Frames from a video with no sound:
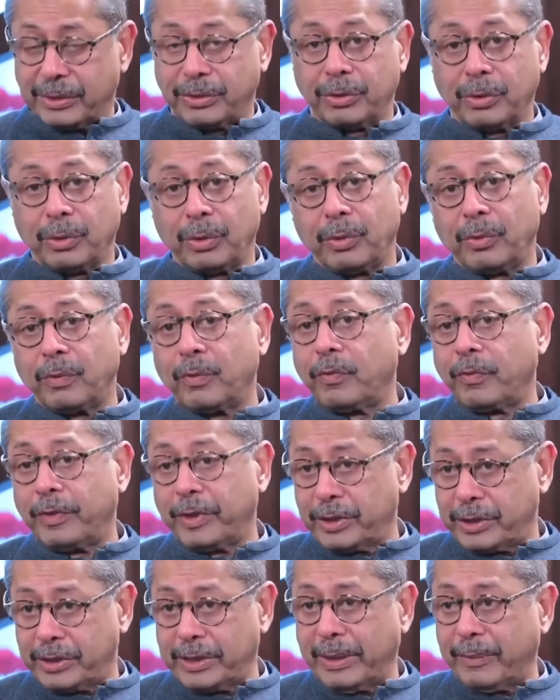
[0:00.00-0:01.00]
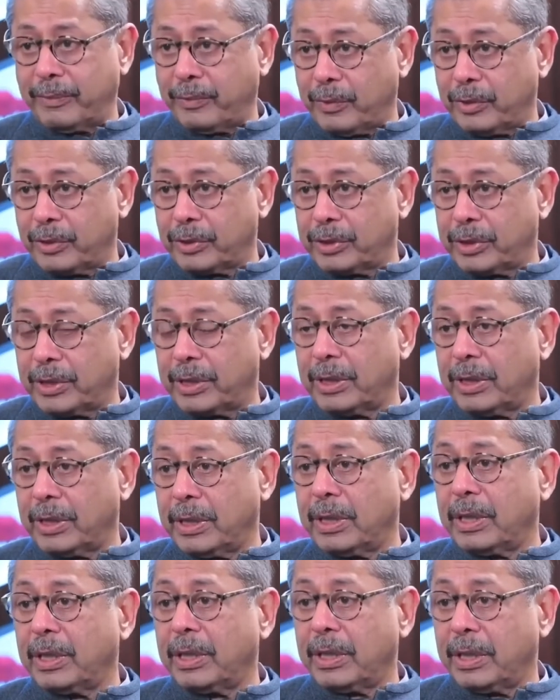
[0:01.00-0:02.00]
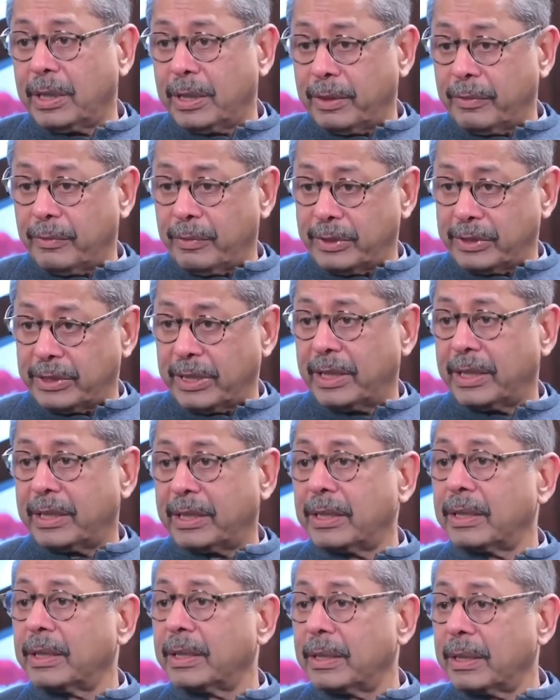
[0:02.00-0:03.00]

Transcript: So first step was we said,